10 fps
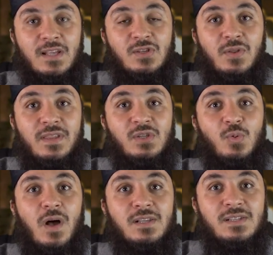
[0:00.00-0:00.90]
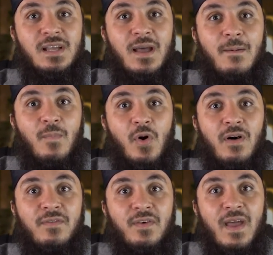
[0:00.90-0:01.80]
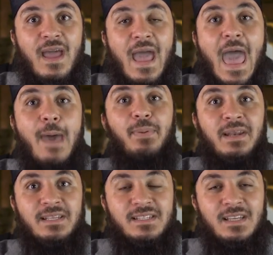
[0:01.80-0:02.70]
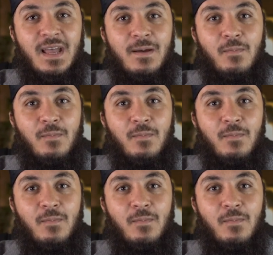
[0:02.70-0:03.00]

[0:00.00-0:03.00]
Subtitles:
So this was more of happiness,